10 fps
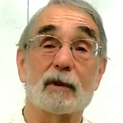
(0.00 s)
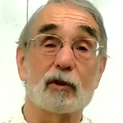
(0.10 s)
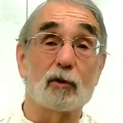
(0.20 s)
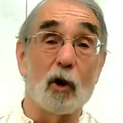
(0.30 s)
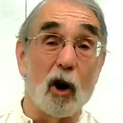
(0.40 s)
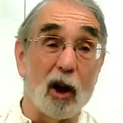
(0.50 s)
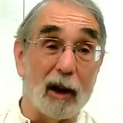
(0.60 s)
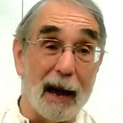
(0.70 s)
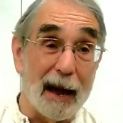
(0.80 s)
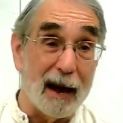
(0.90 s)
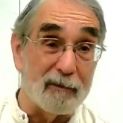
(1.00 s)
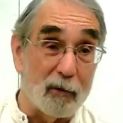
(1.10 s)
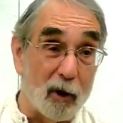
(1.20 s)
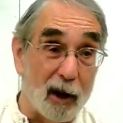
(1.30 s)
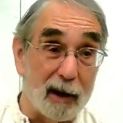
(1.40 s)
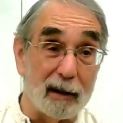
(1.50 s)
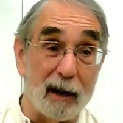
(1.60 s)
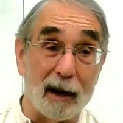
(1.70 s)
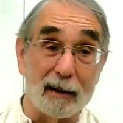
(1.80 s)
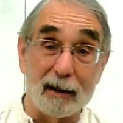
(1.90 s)
You all have one.
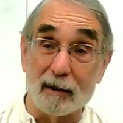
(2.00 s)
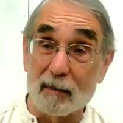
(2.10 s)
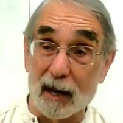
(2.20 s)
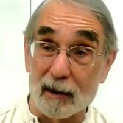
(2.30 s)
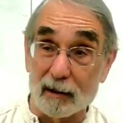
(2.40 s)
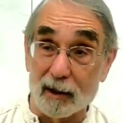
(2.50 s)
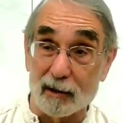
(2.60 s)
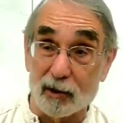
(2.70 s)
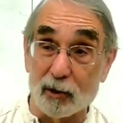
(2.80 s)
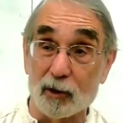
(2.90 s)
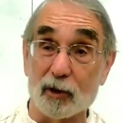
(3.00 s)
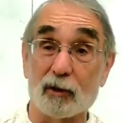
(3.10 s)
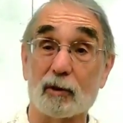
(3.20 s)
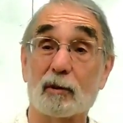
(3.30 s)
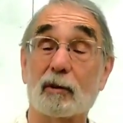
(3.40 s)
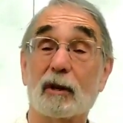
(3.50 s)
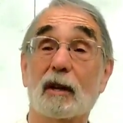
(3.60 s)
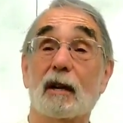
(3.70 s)
I emailed it to you,